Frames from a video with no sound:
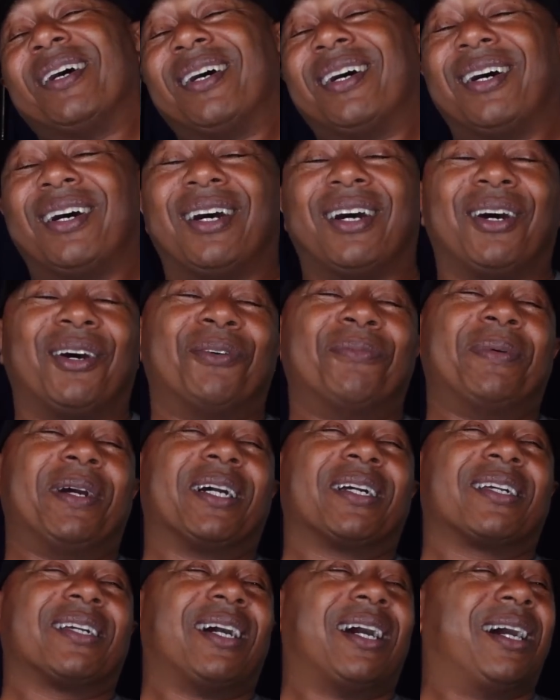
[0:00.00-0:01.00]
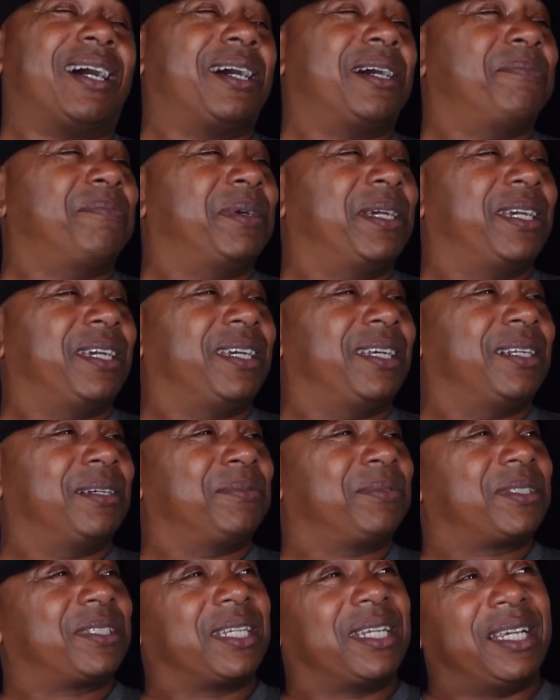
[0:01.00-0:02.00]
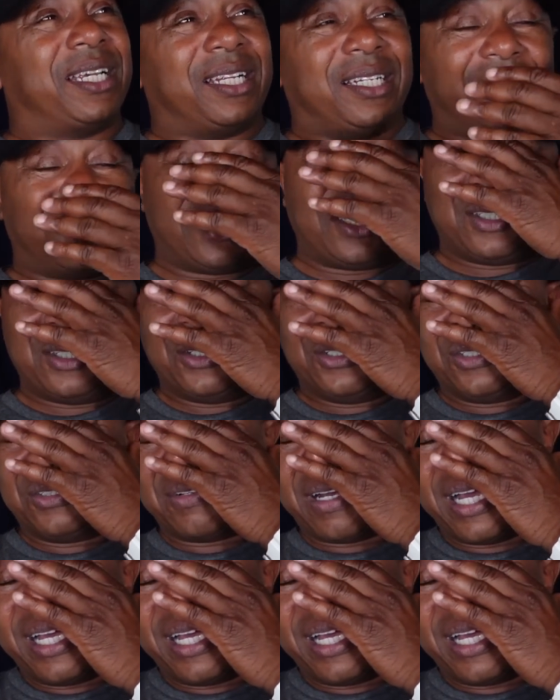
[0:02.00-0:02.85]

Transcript: Oh my God, man. I'm saying this dude